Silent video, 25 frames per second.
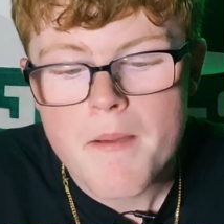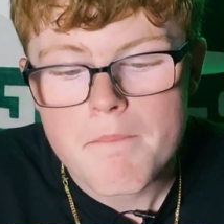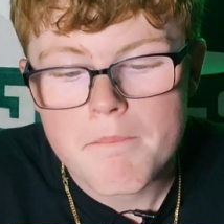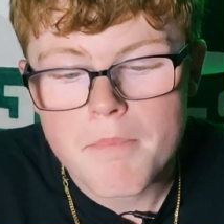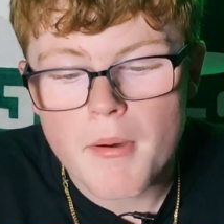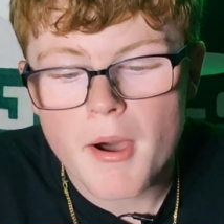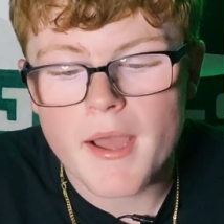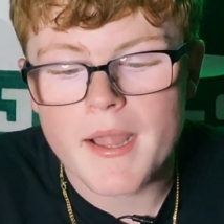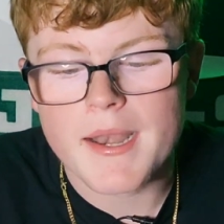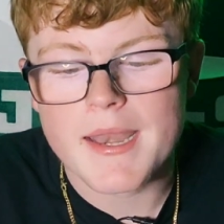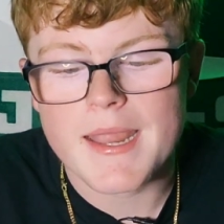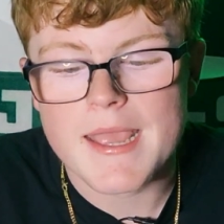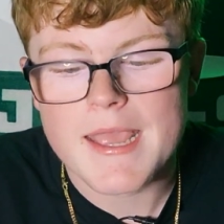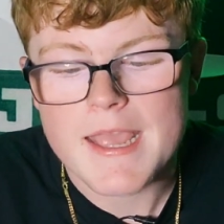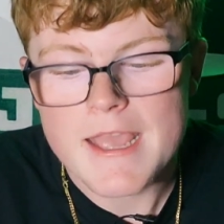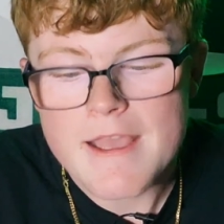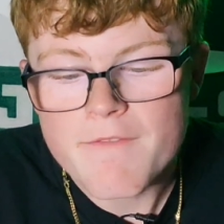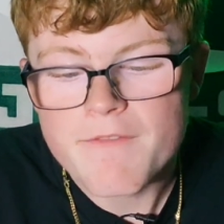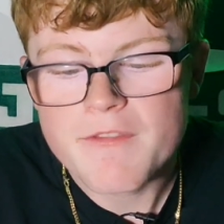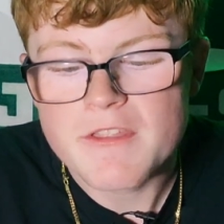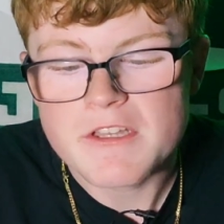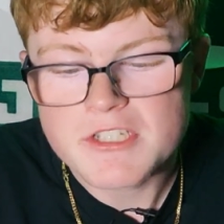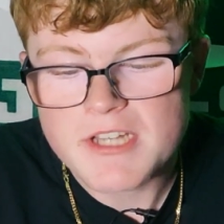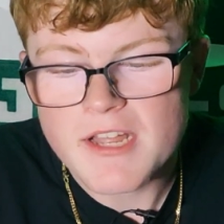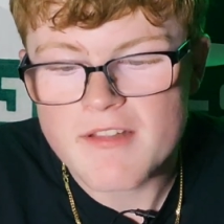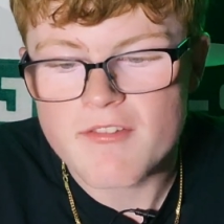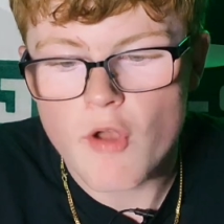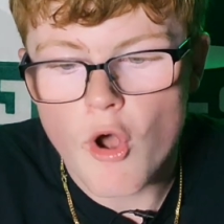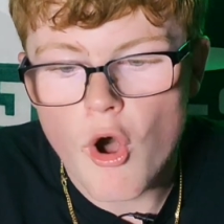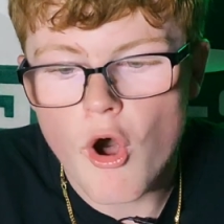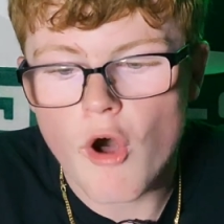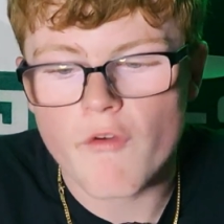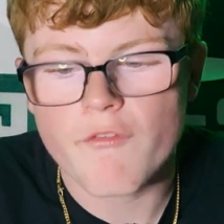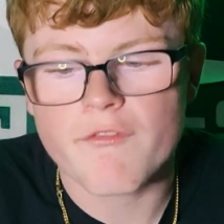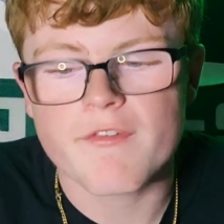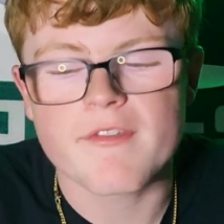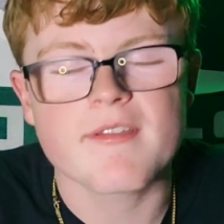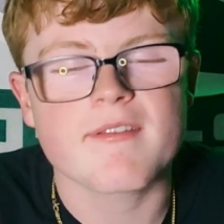But if the Jets
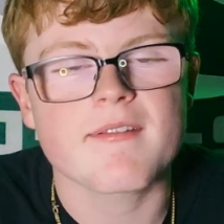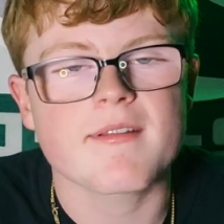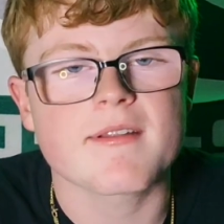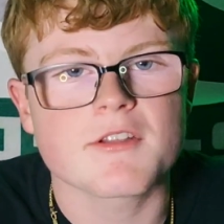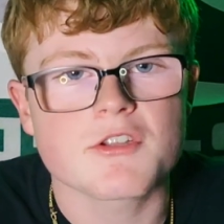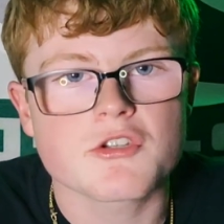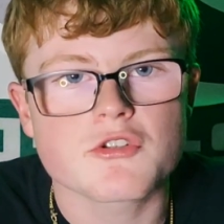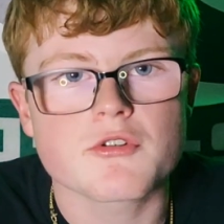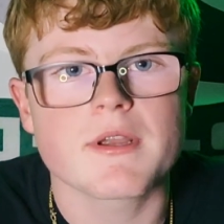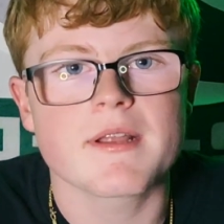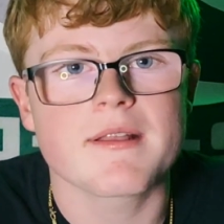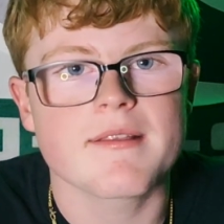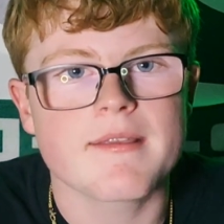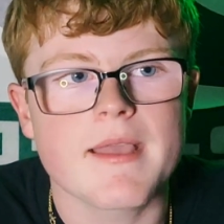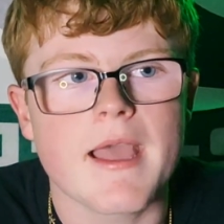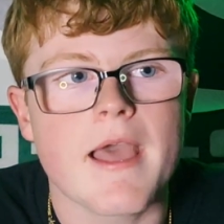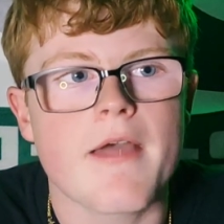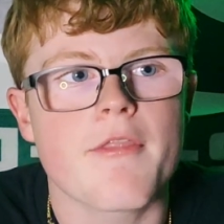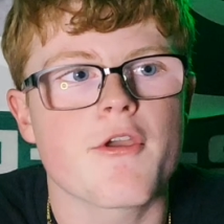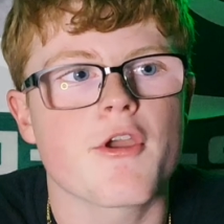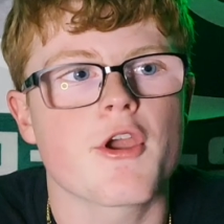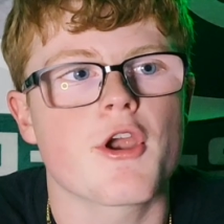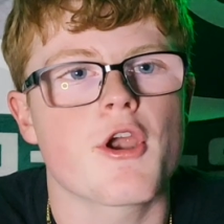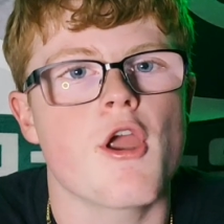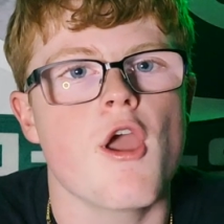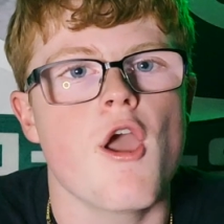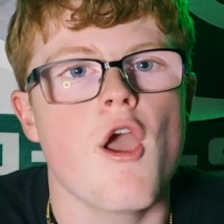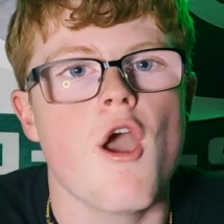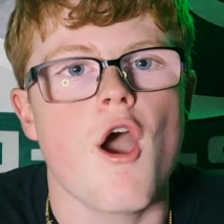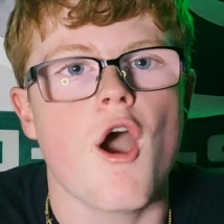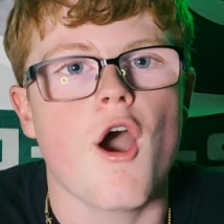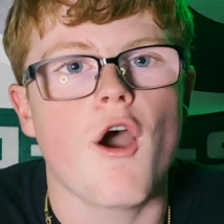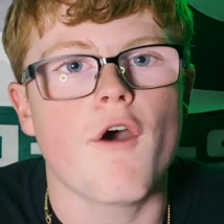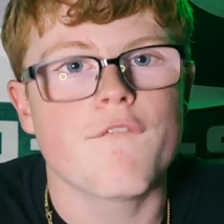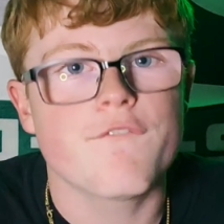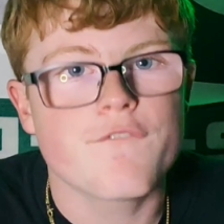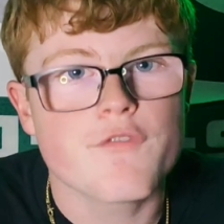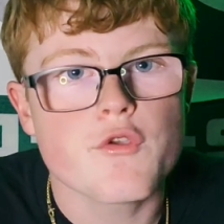offense can string together
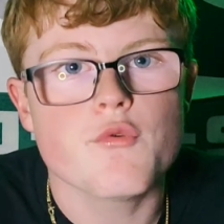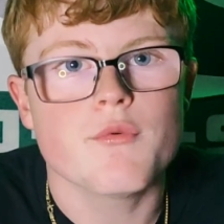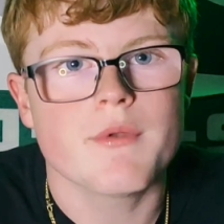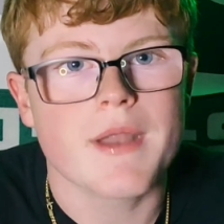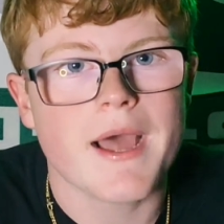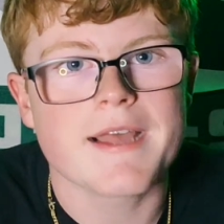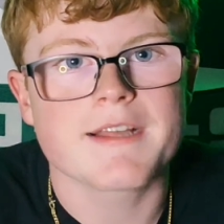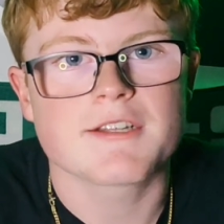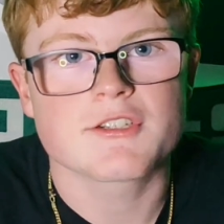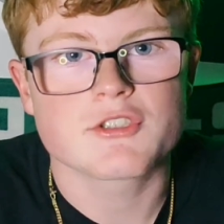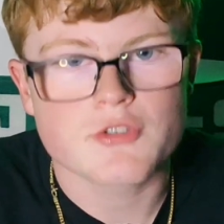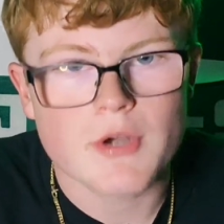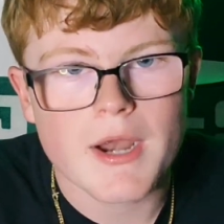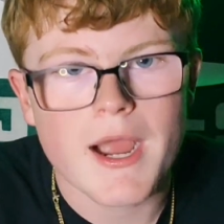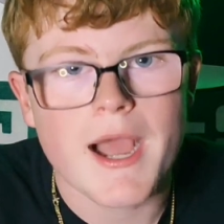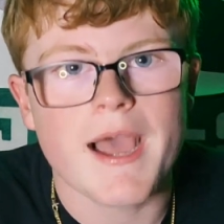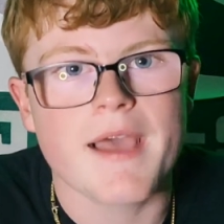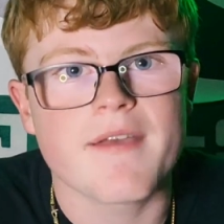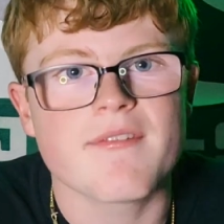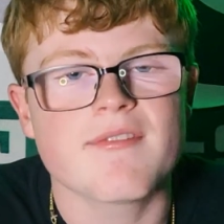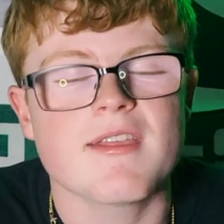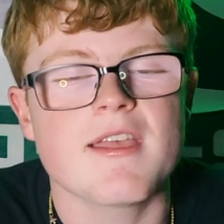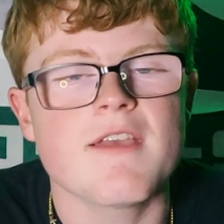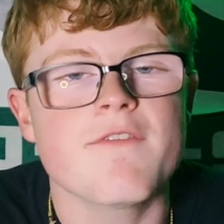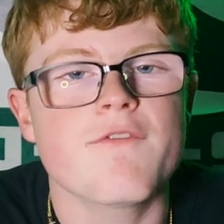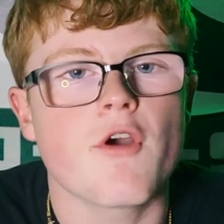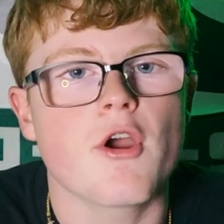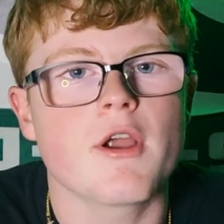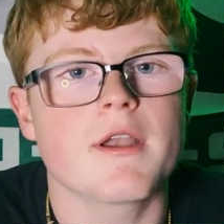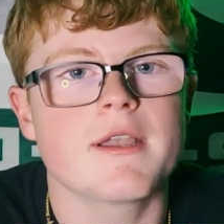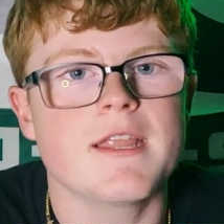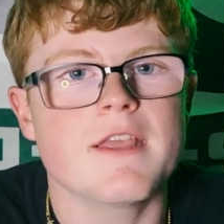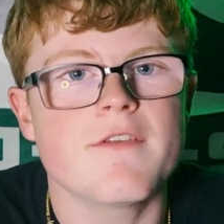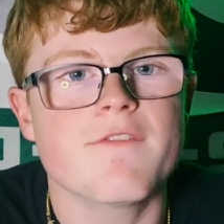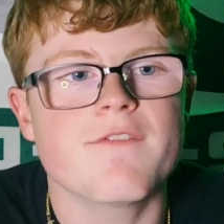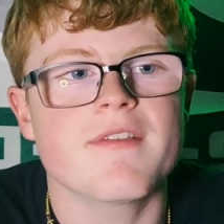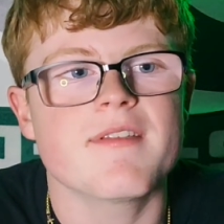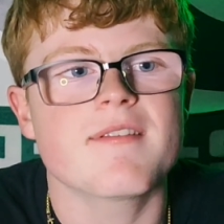a few nice drives, if our
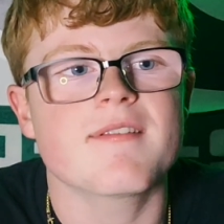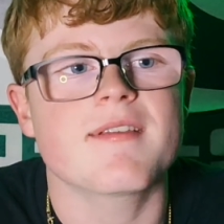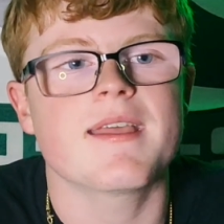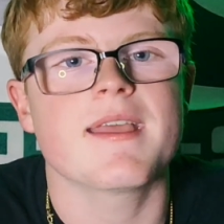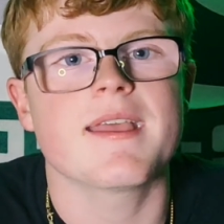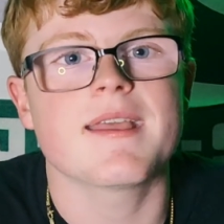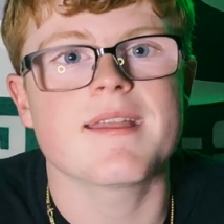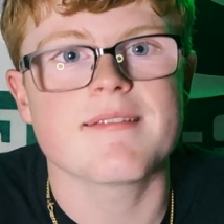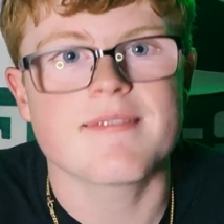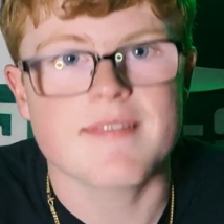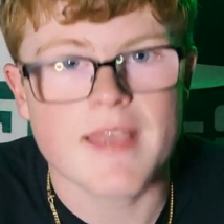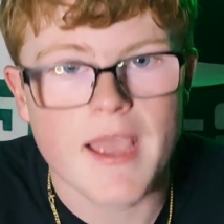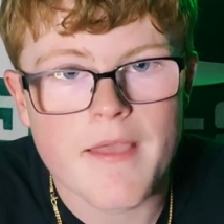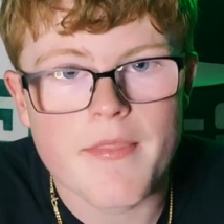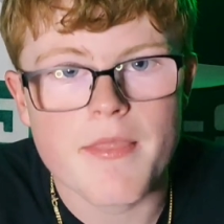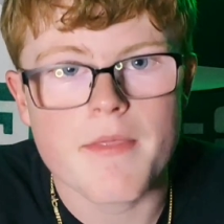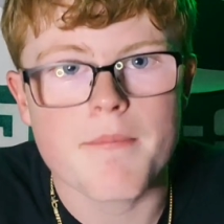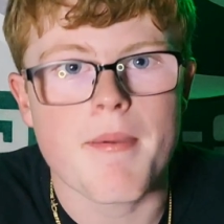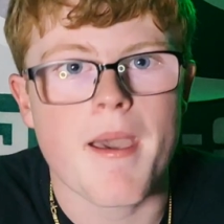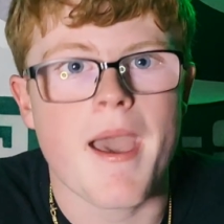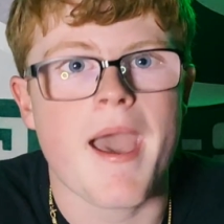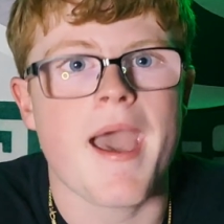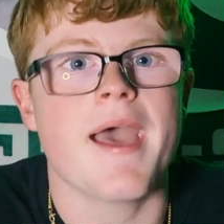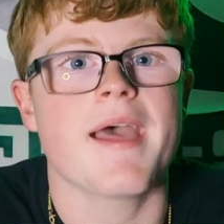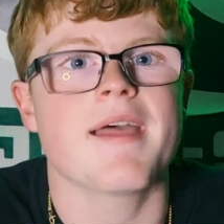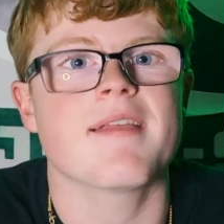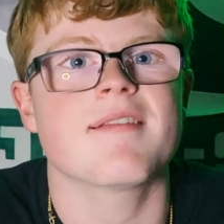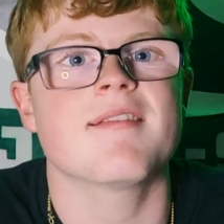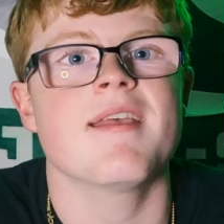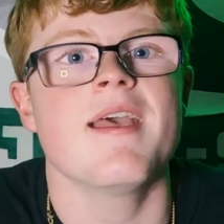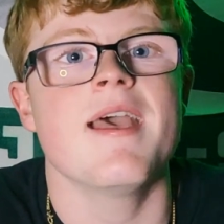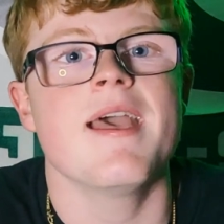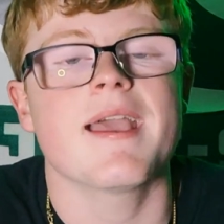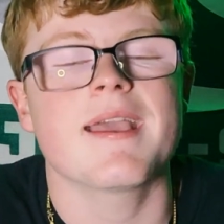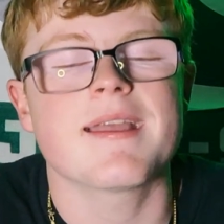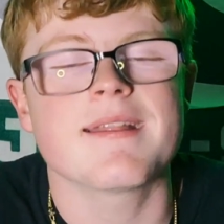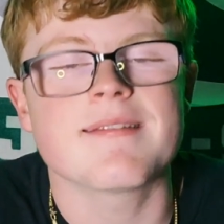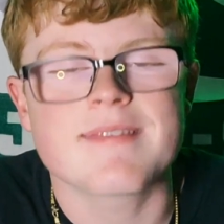defense can contain the pass,
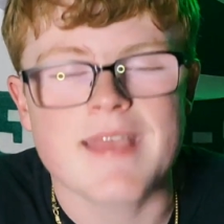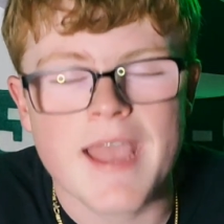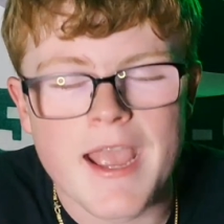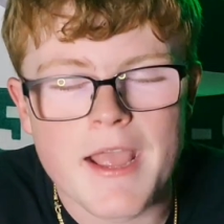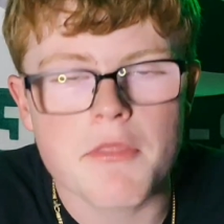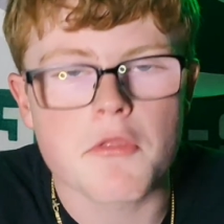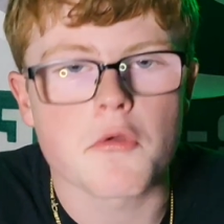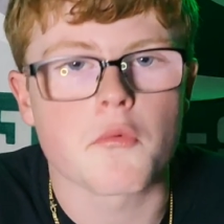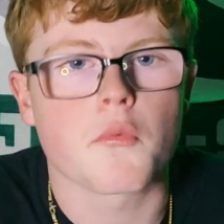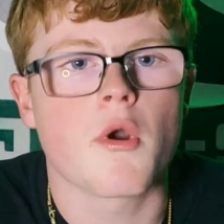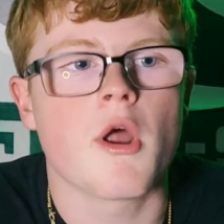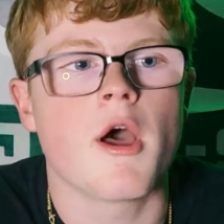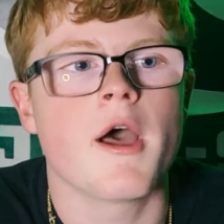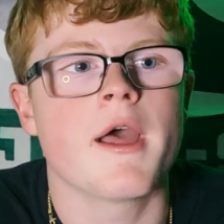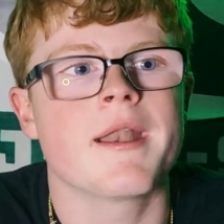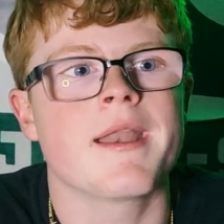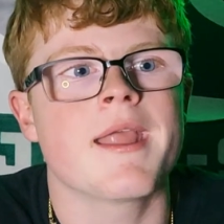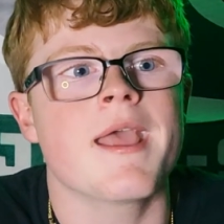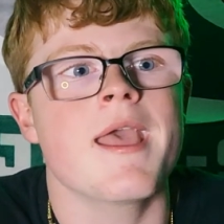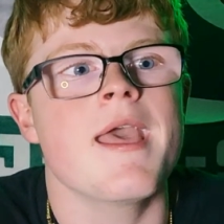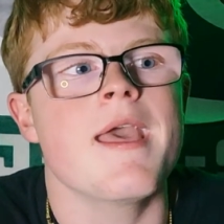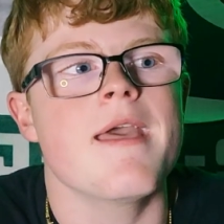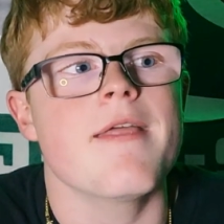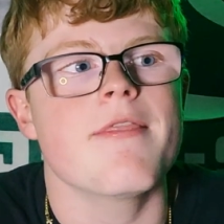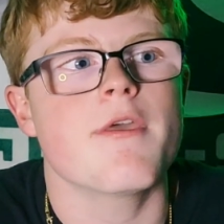contain the run,